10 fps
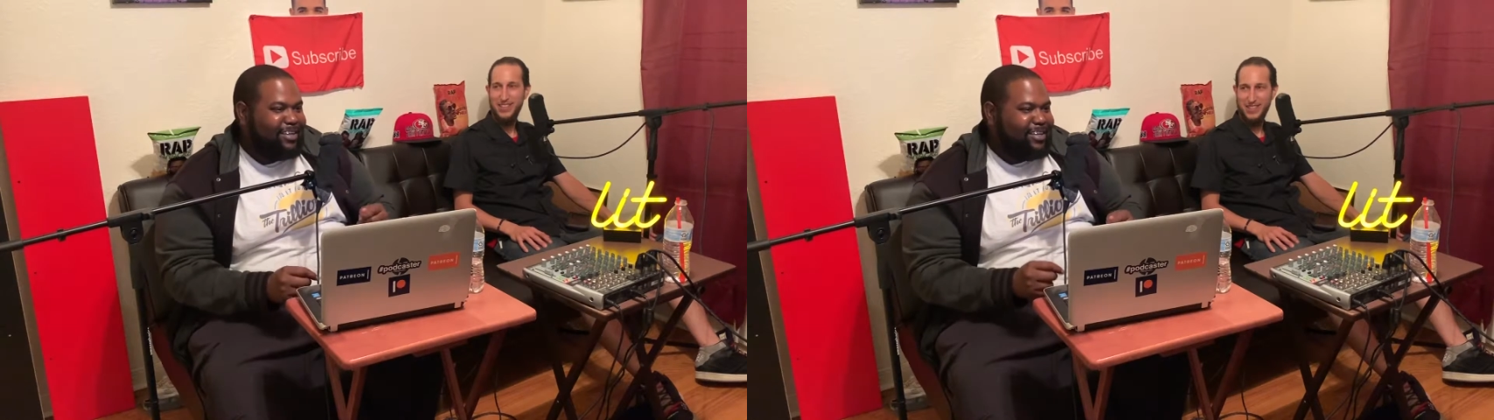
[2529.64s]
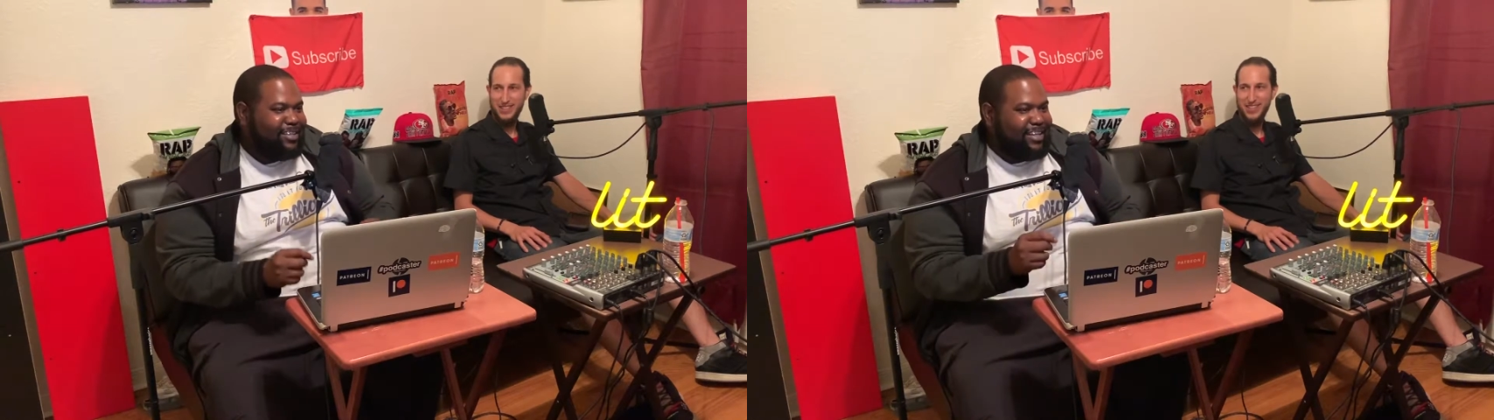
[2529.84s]

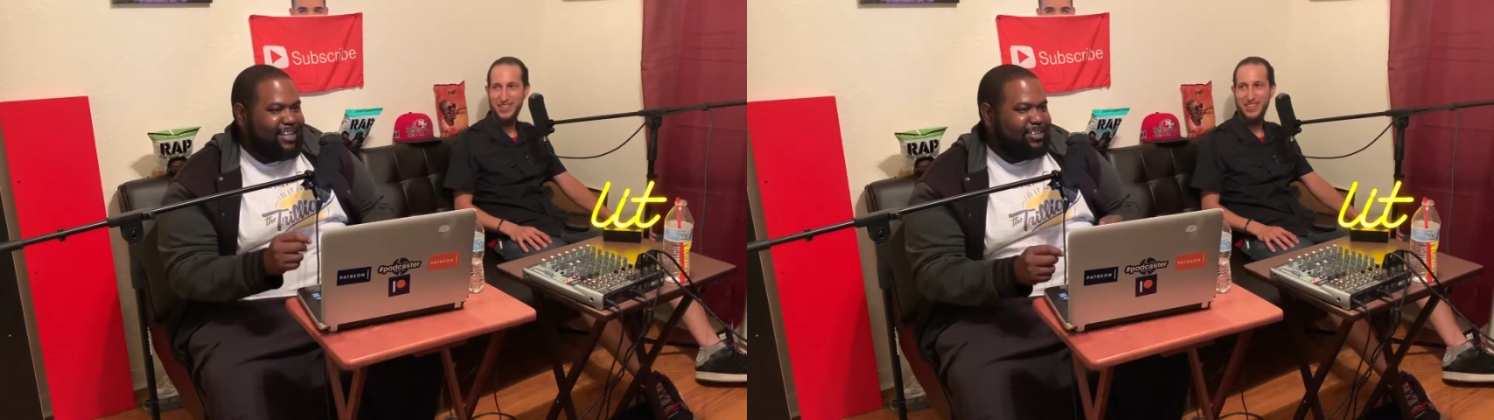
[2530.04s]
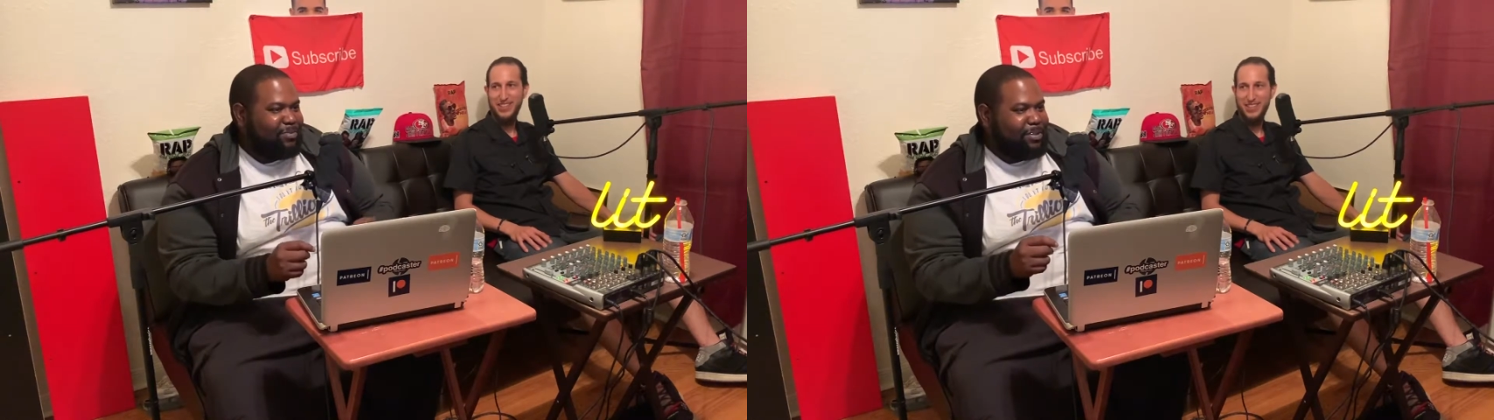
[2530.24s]
that
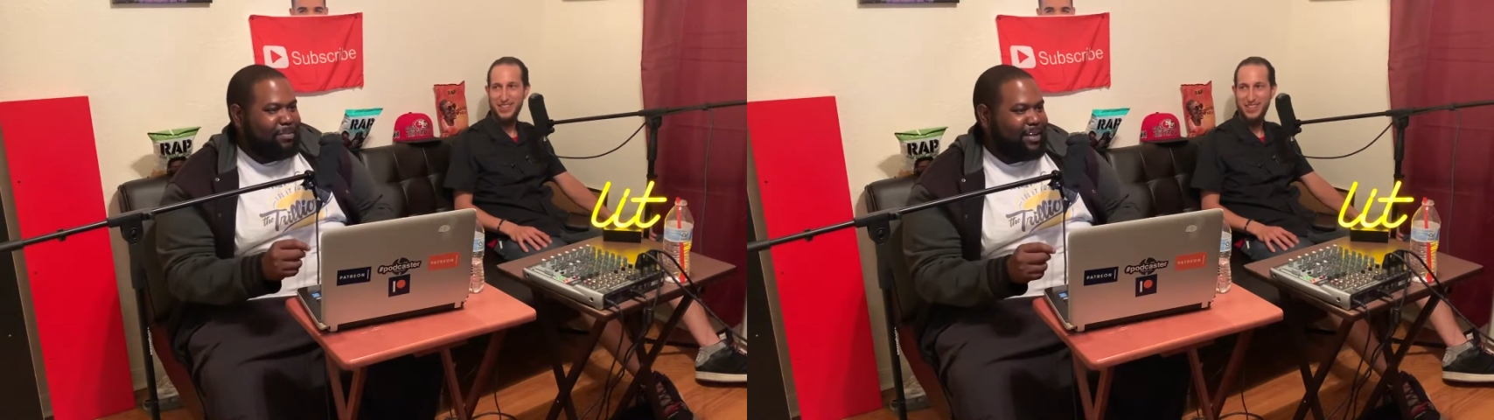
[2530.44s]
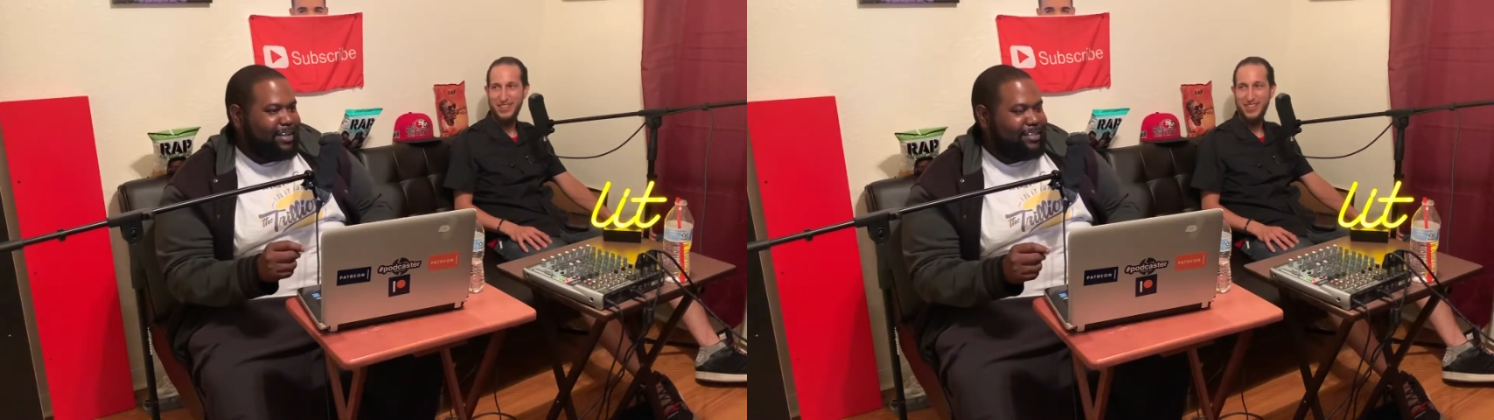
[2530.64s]
doesn't really make
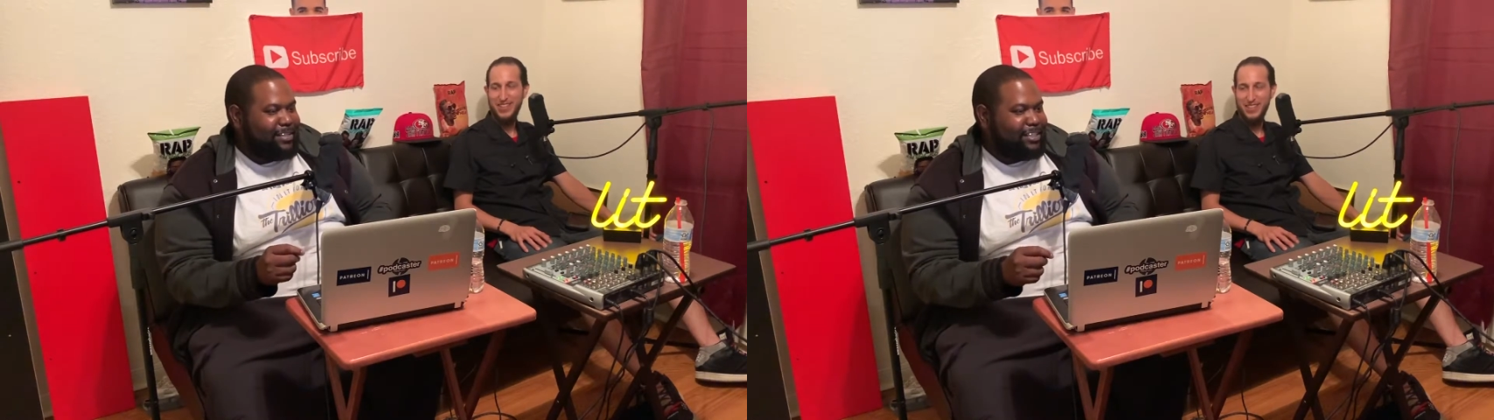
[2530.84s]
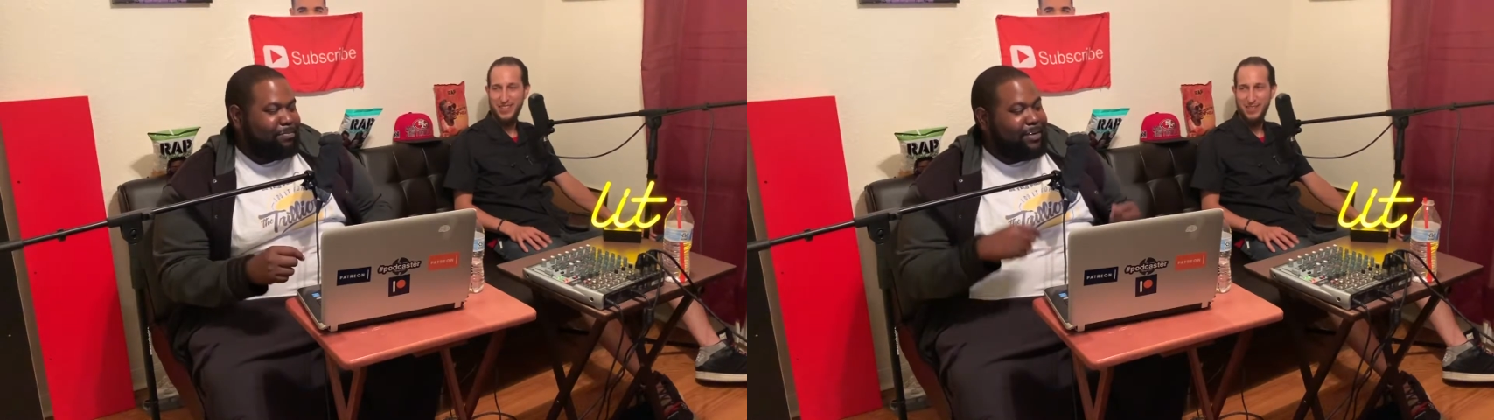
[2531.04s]
any
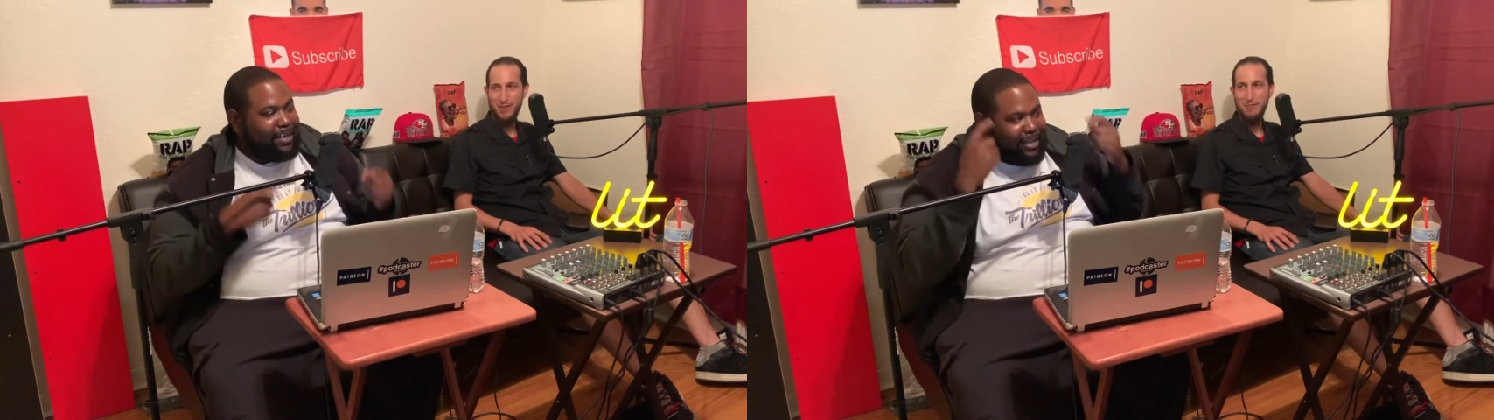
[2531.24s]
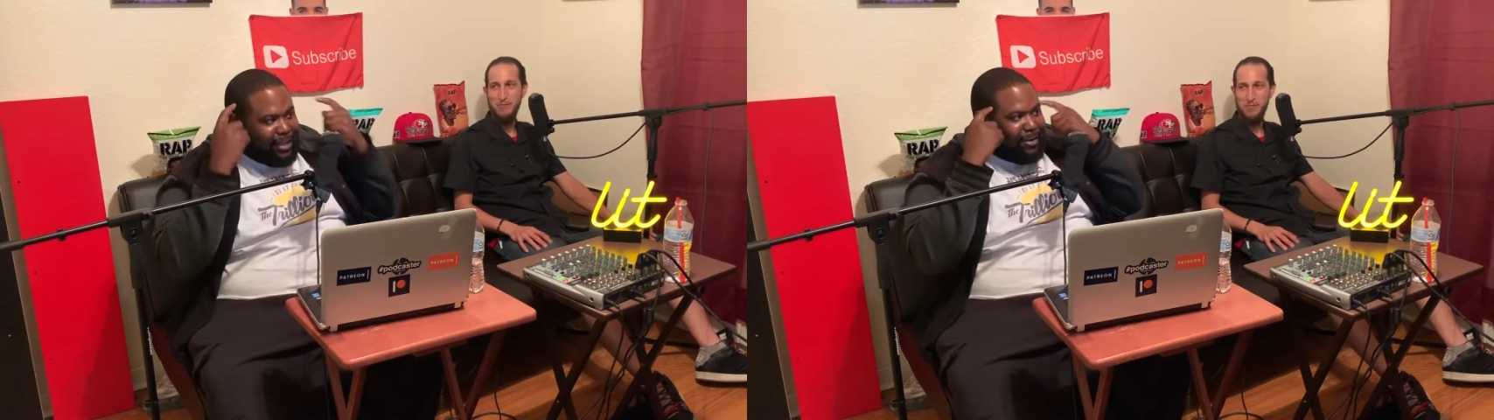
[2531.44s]
sense. But in
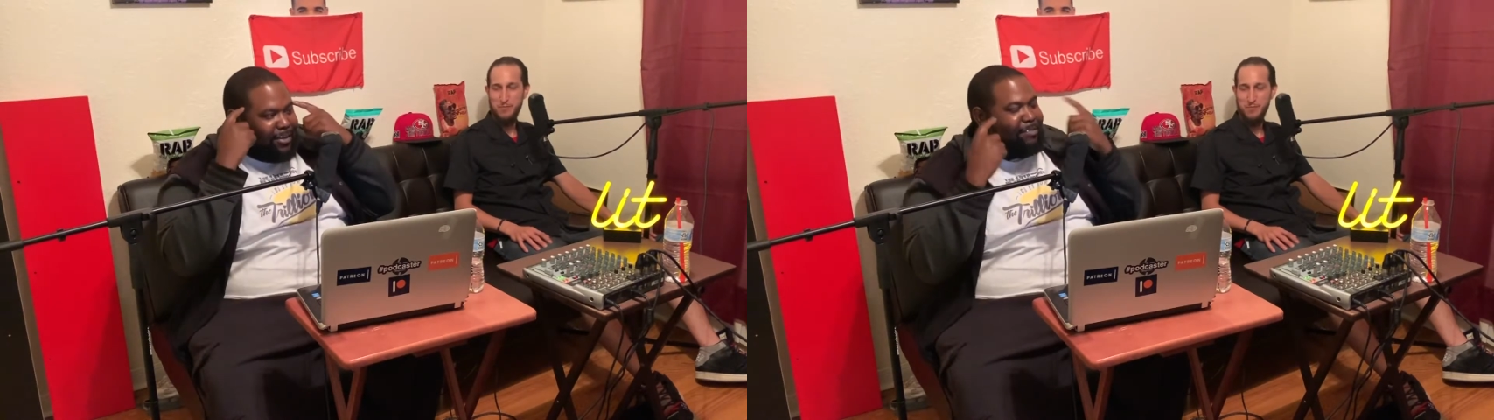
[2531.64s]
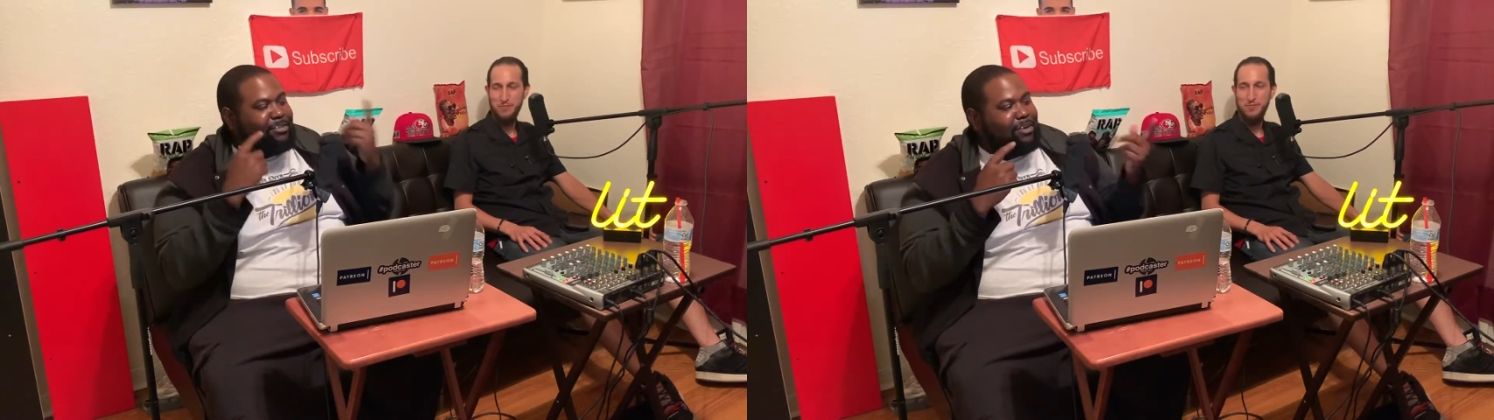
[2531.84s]
here, you ever seen A